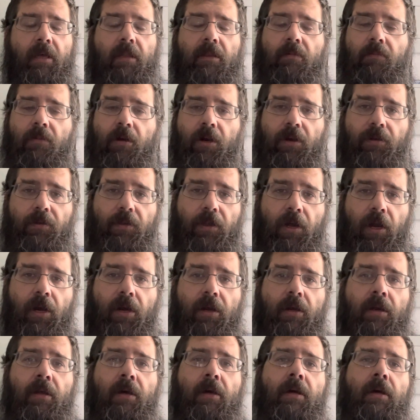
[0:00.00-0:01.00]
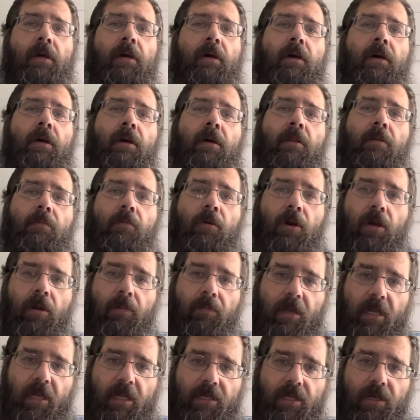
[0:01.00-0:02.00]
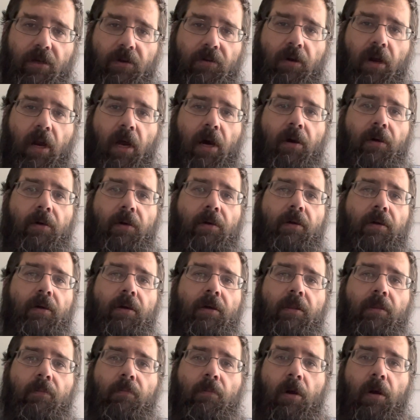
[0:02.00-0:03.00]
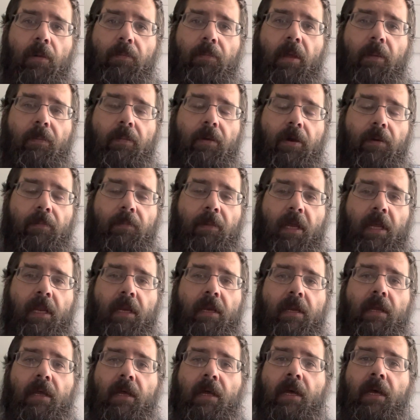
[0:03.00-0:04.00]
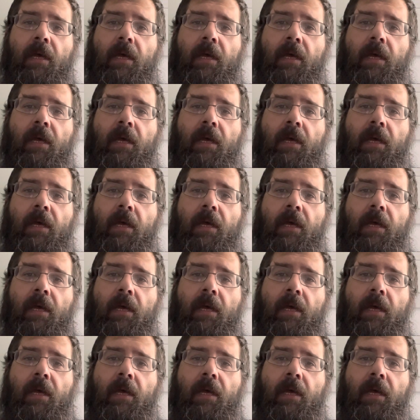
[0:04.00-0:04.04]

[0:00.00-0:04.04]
The more you'll learn, the more your PC will grow, the more people you'll meet,